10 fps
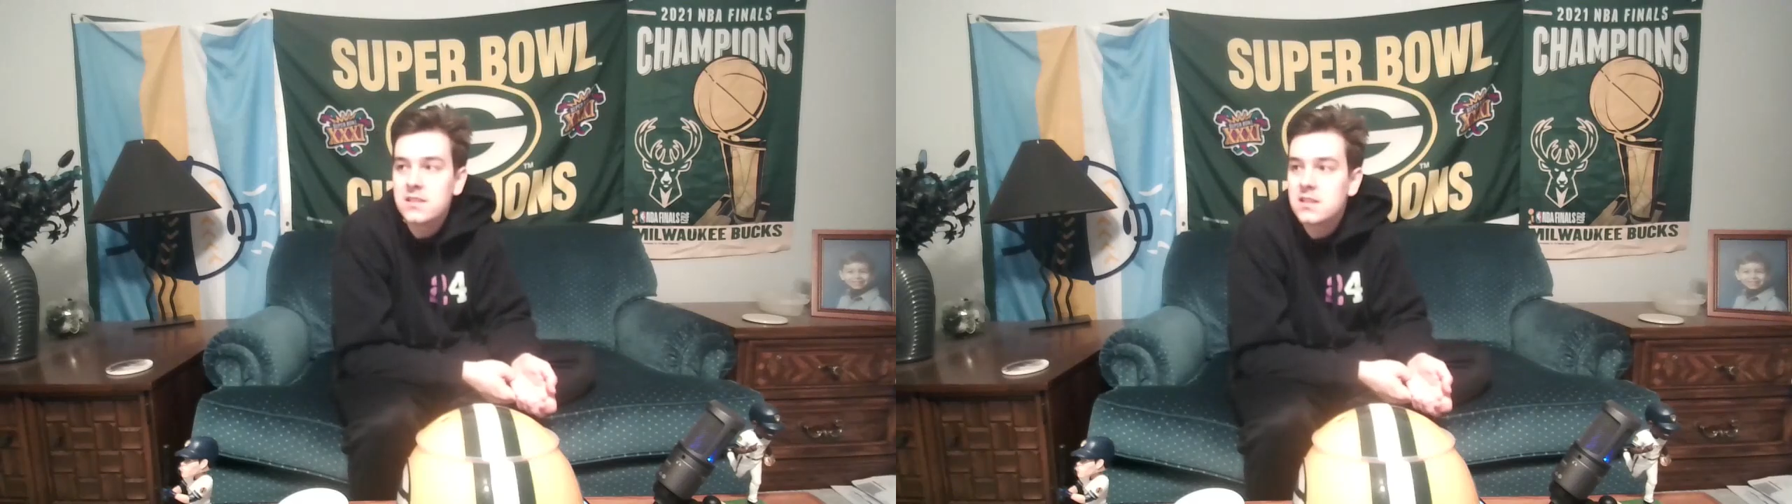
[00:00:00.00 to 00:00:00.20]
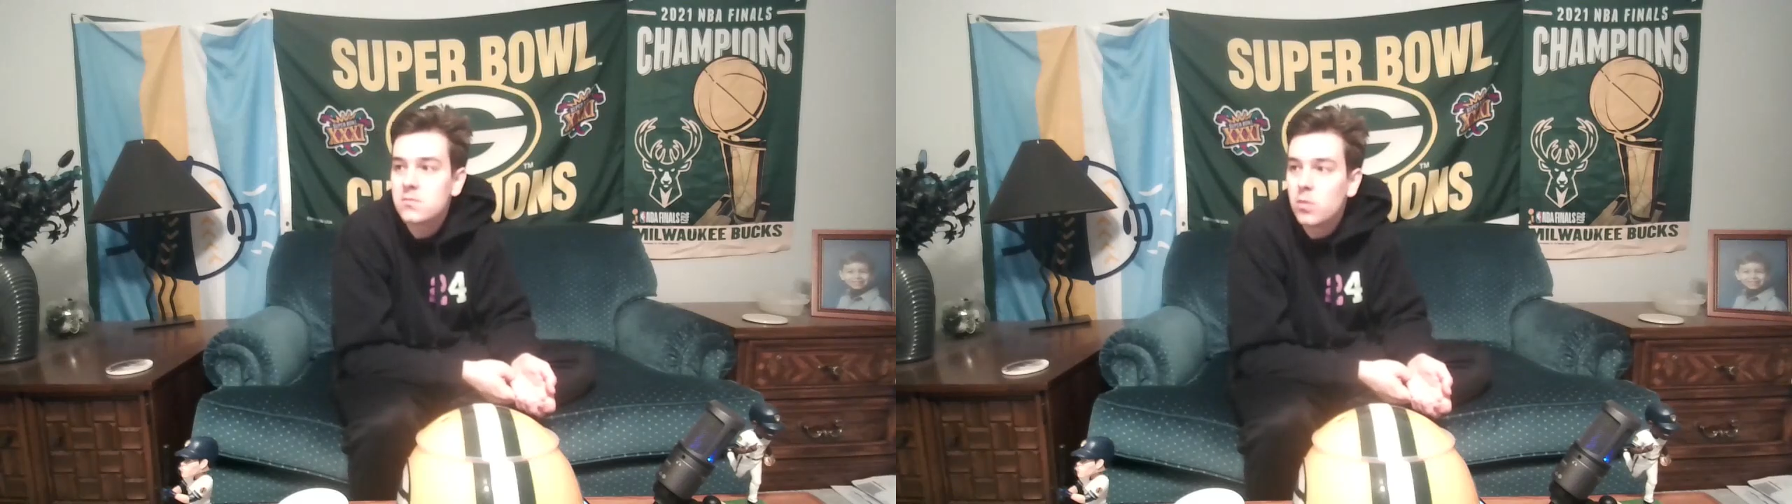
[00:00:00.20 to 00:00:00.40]

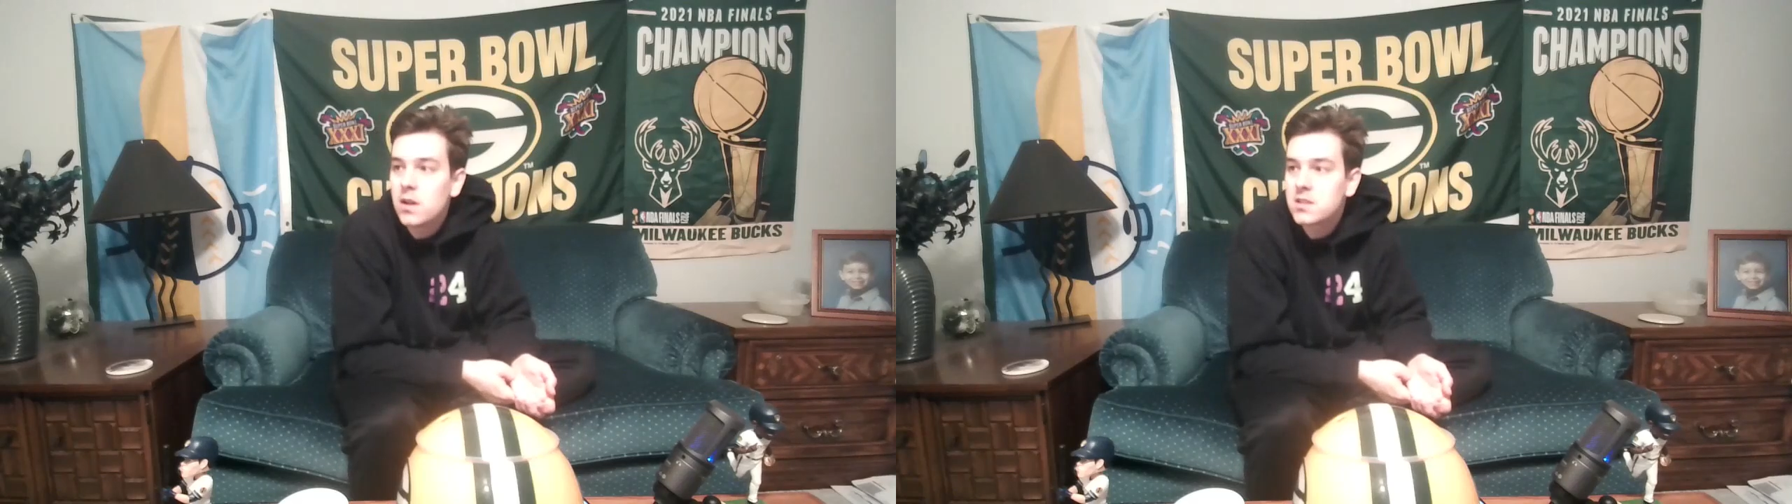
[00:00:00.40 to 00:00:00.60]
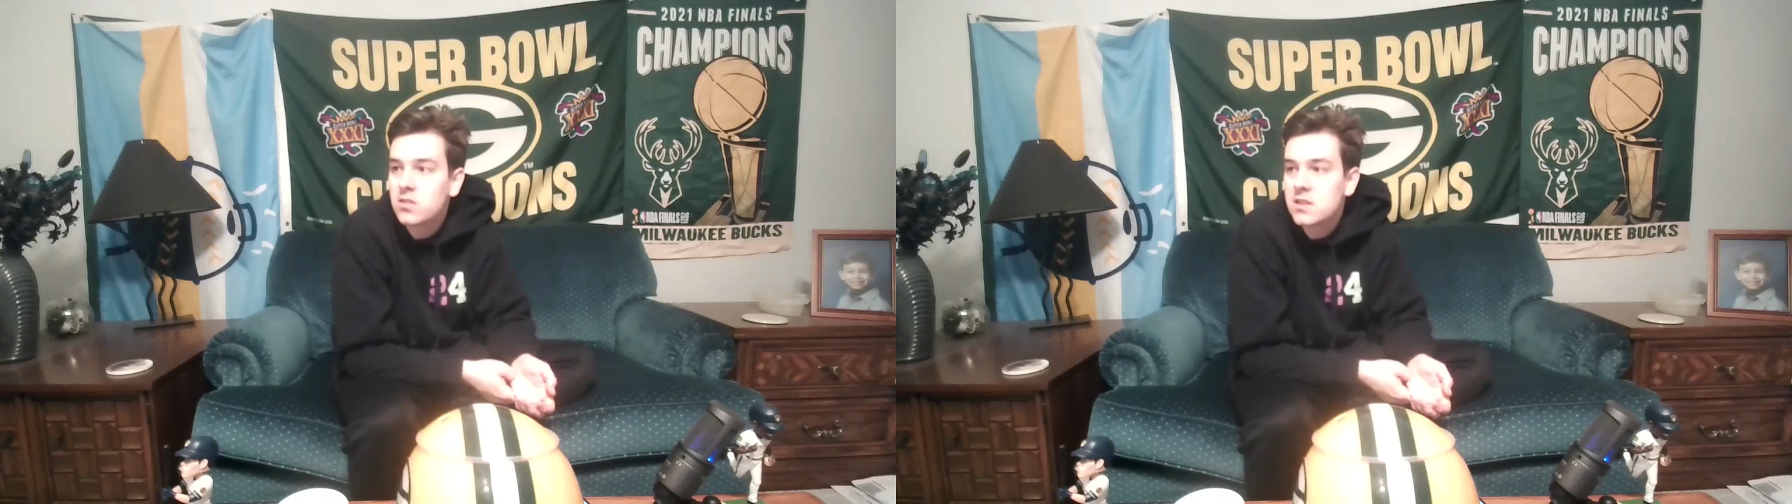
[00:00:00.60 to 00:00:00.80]
this
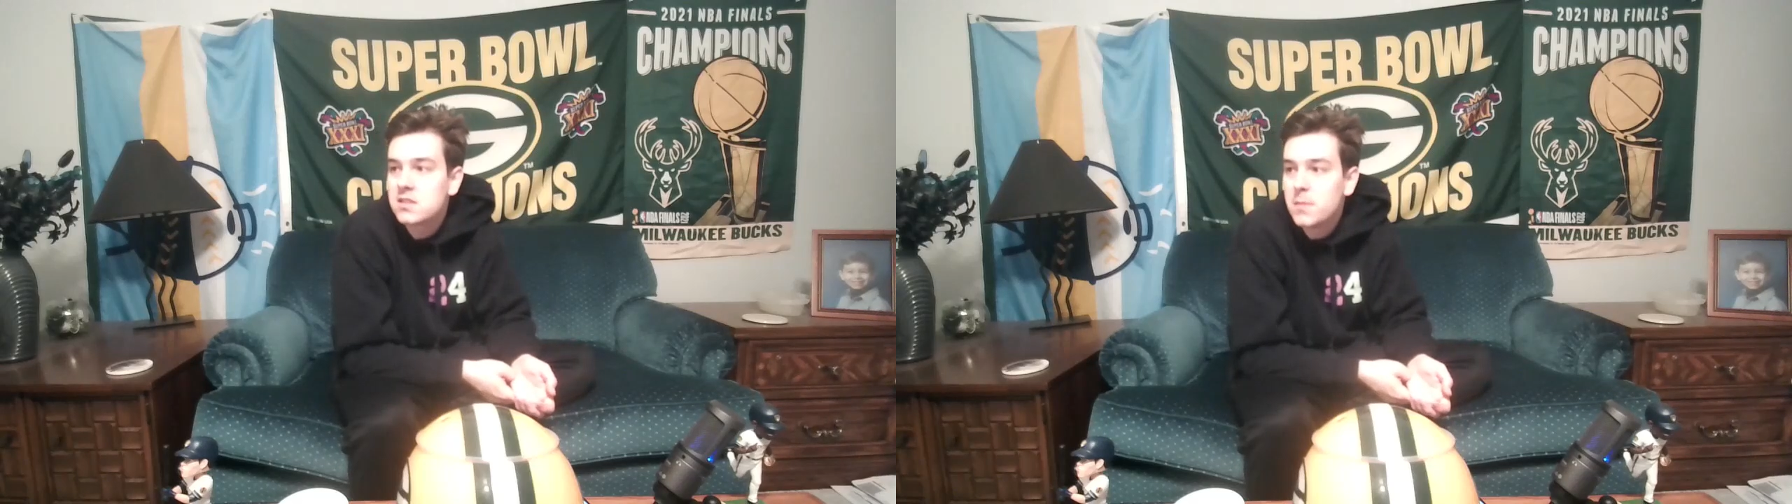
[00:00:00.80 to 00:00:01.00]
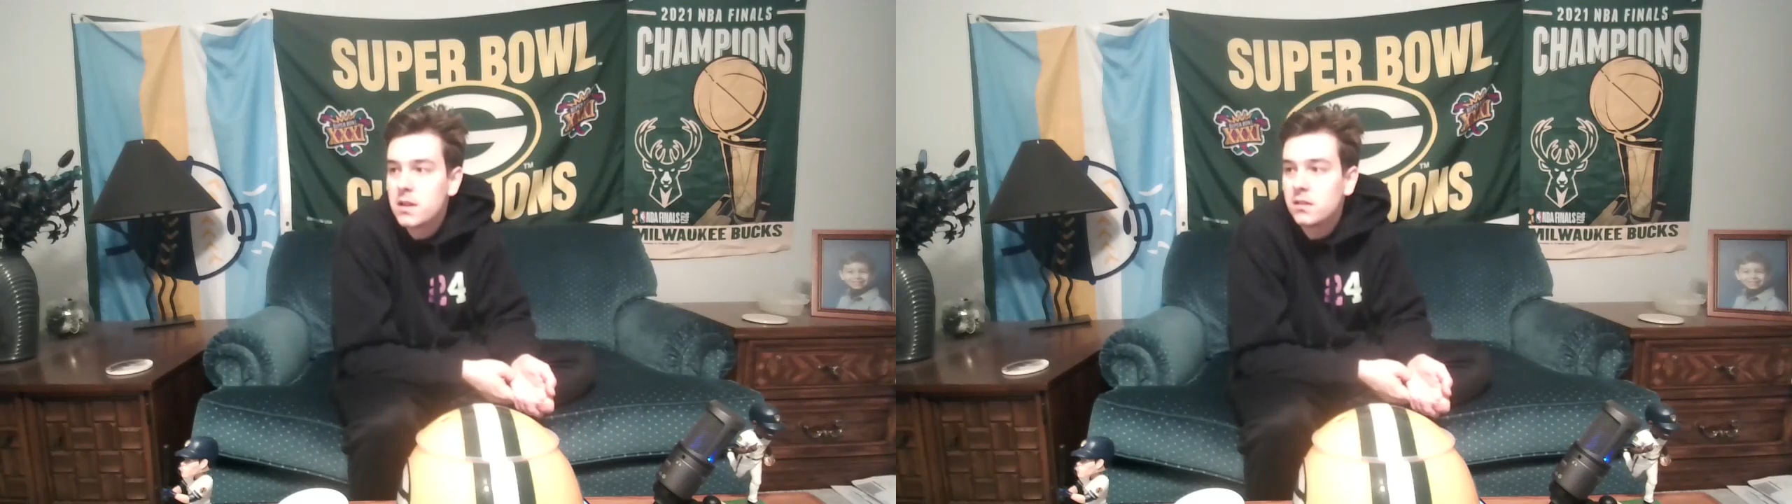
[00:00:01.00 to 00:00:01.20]
was
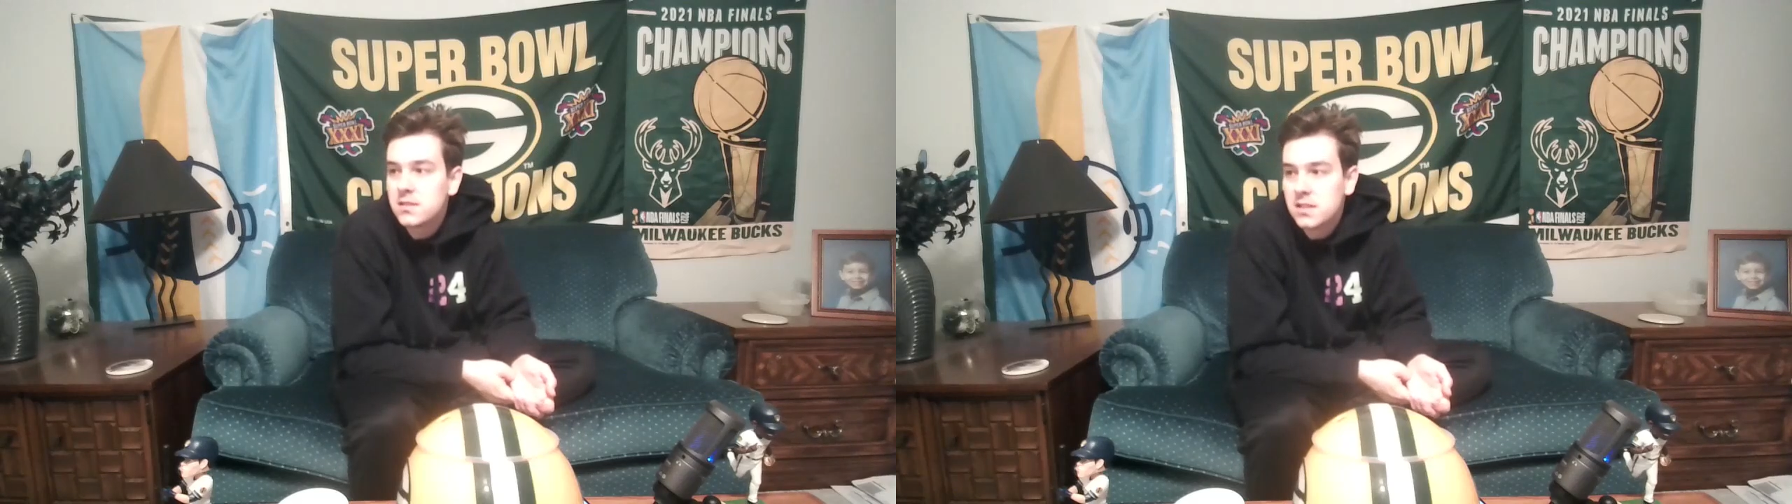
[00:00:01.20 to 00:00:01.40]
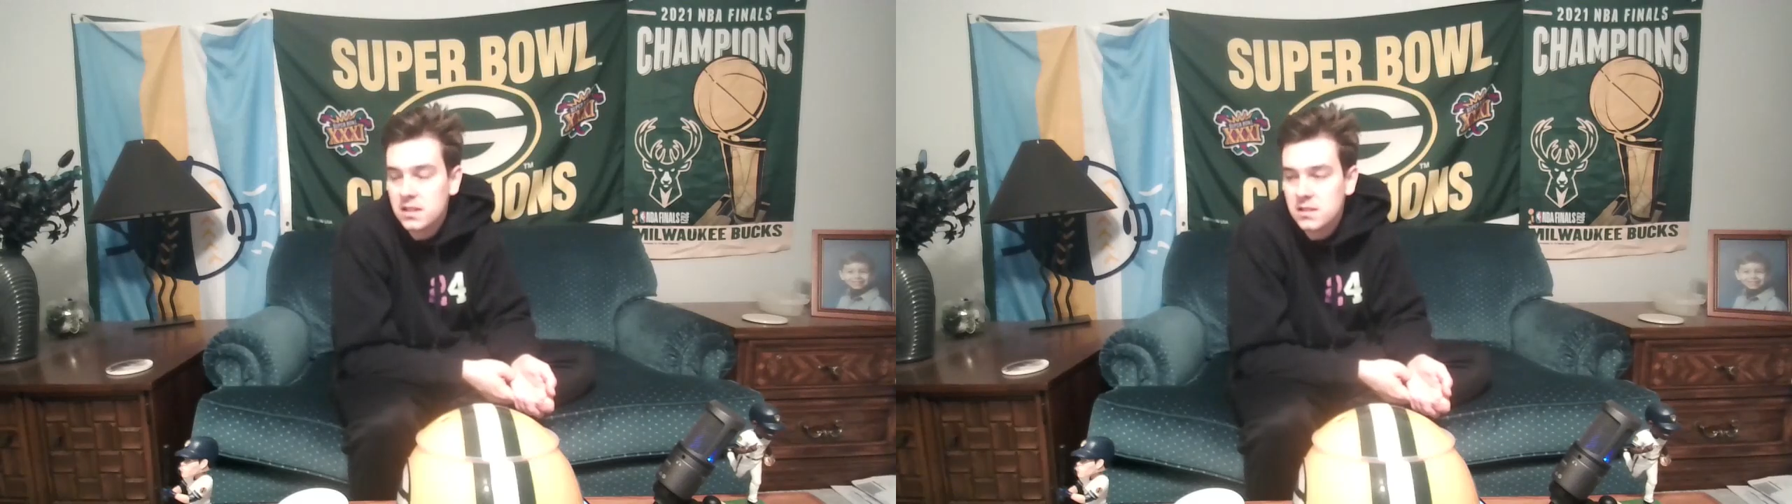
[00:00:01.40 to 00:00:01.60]
Khris
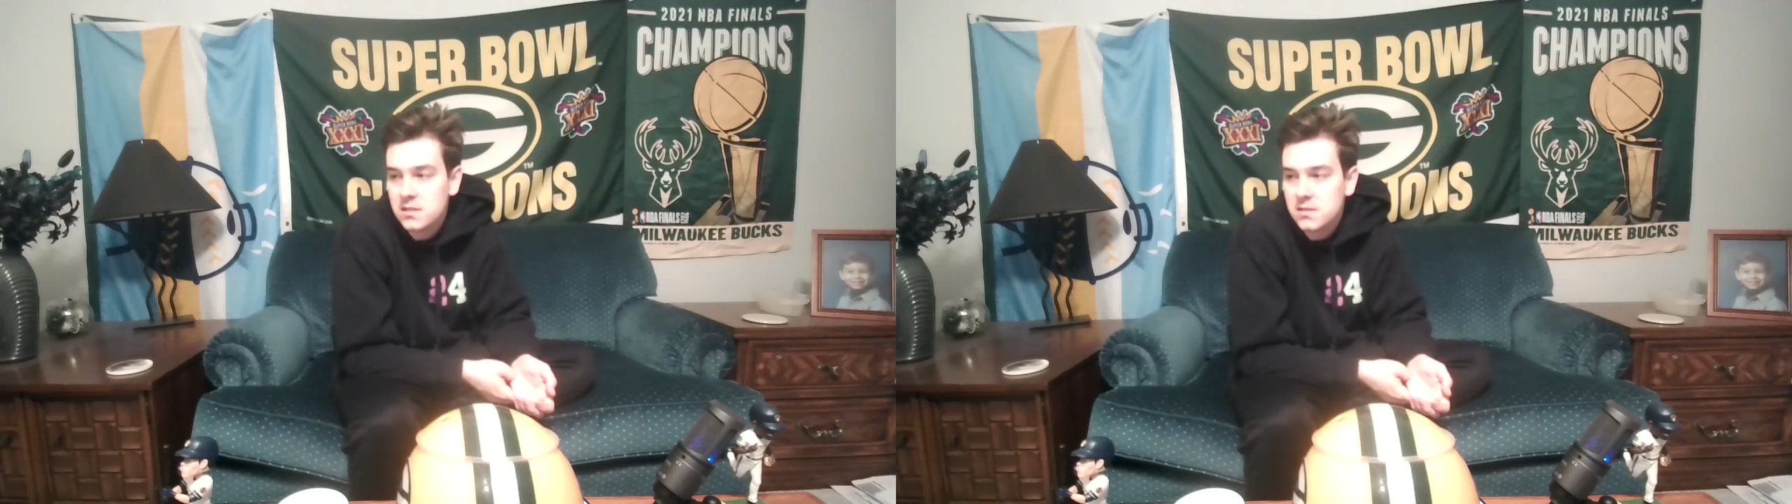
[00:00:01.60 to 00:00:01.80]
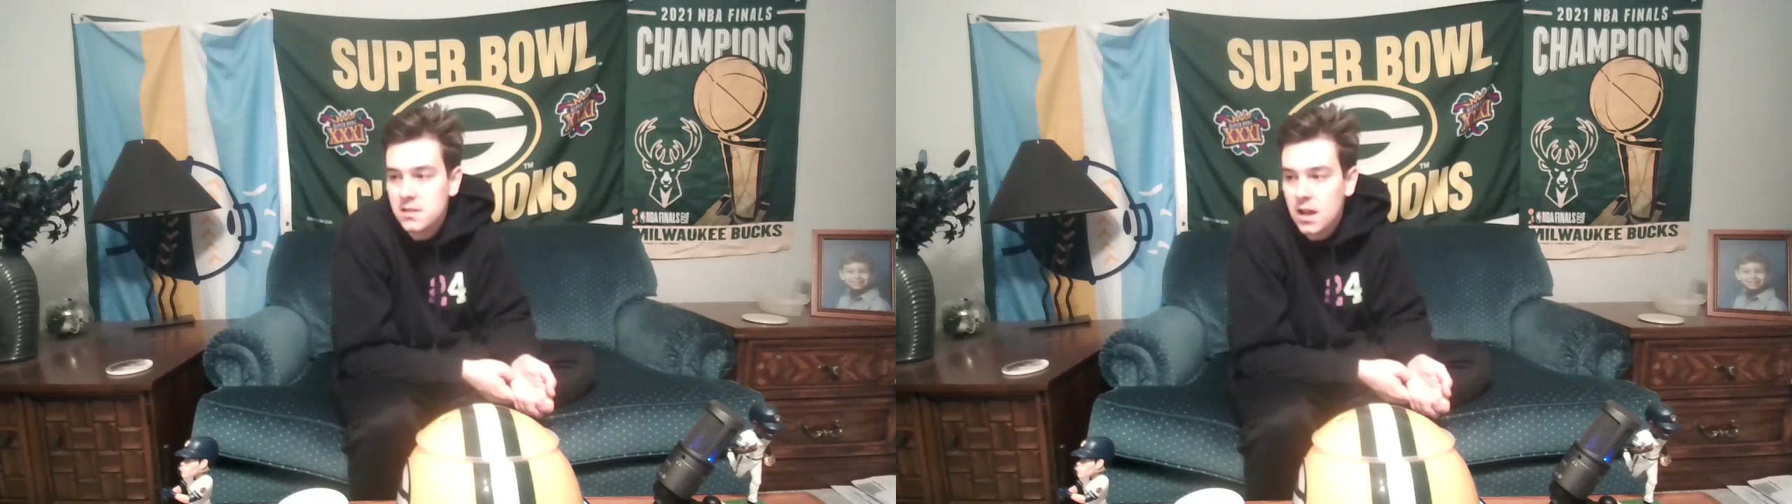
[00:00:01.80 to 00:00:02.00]

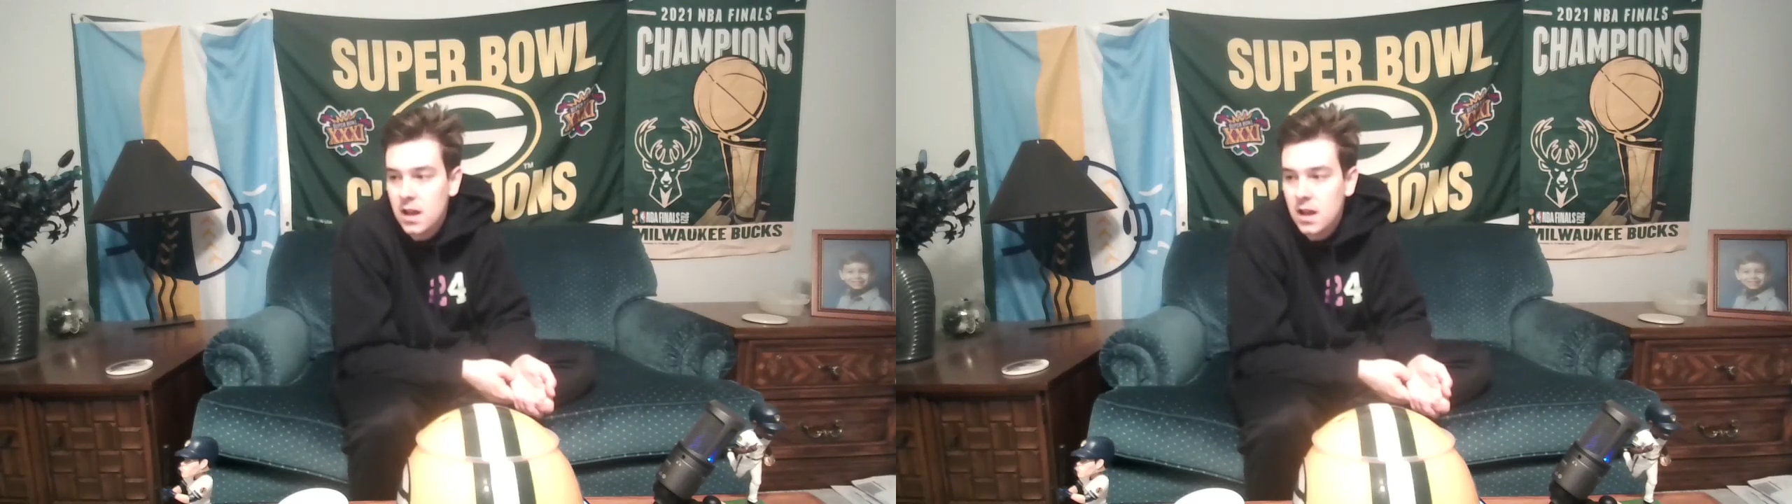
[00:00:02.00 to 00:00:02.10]
Middleton's